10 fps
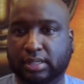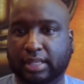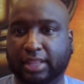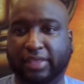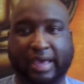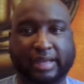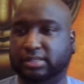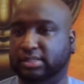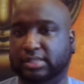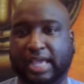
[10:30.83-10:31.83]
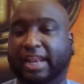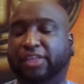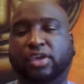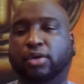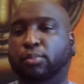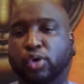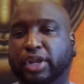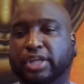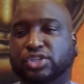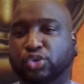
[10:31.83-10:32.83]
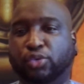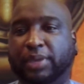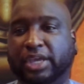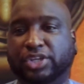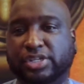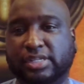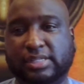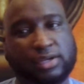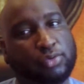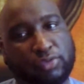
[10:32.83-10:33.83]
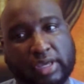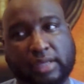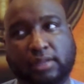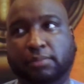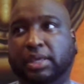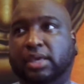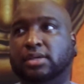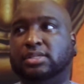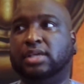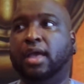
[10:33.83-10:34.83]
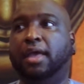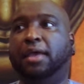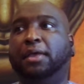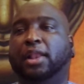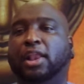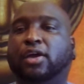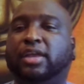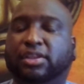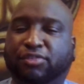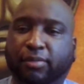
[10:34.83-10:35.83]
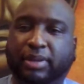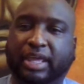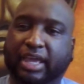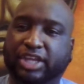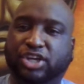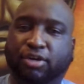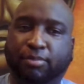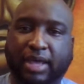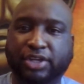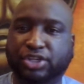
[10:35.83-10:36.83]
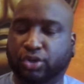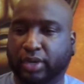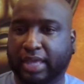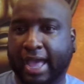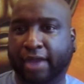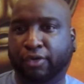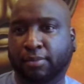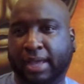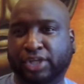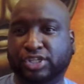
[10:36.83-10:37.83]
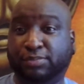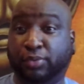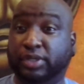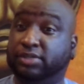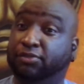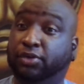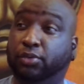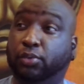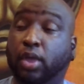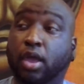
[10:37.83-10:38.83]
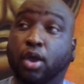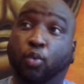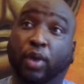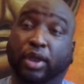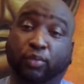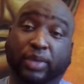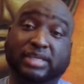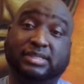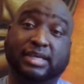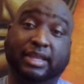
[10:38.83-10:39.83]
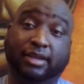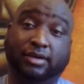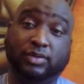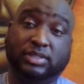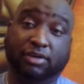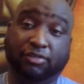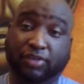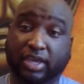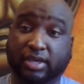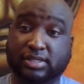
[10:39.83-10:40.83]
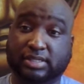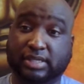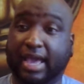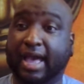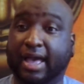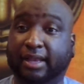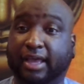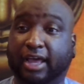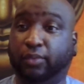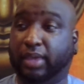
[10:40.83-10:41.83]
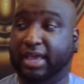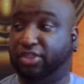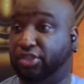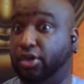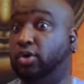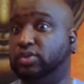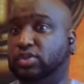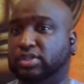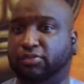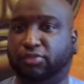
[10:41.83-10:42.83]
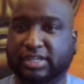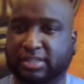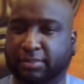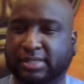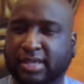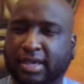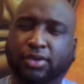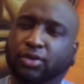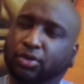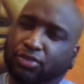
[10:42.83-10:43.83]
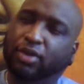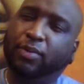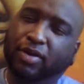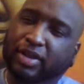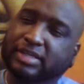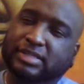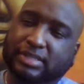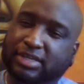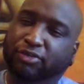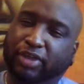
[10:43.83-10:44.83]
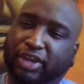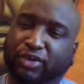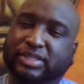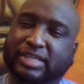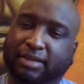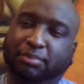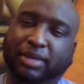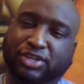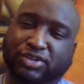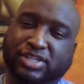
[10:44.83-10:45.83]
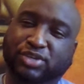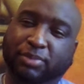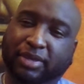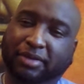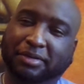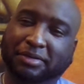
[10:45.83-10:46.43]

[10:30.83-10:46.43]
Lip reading: That is, anything more than 2 pages is an overkill because look at it from the HR manager or the hiring manager's point of view. When we send out a vacancy ad and we get thousands of resumes, do you think we're going to sit and read your 10-page resume?